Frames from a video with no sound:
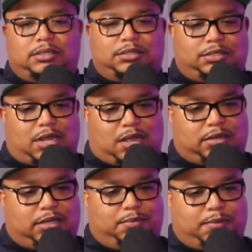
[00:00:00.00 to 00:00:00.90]
Y'all,
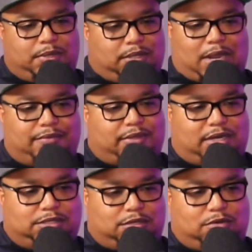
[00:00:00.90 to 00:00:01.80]
after
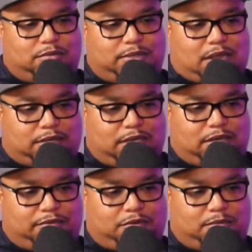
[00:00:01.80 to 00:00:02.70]
they show up, y'all kicking
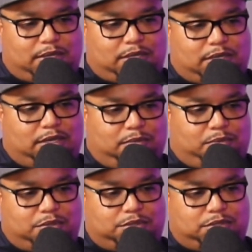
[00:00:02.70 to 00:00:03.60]
it for a minute, then he
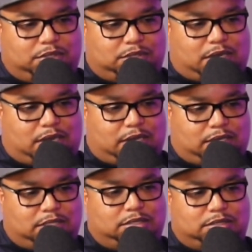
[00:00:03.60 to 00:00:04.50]
pulls you to the side, and
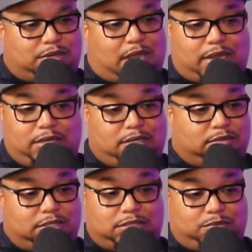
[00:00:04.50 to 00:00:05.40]
this is how he
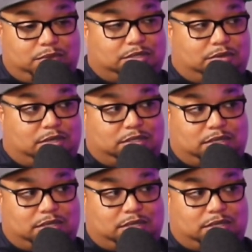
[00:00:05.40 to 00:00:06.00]
comes. This is what starts the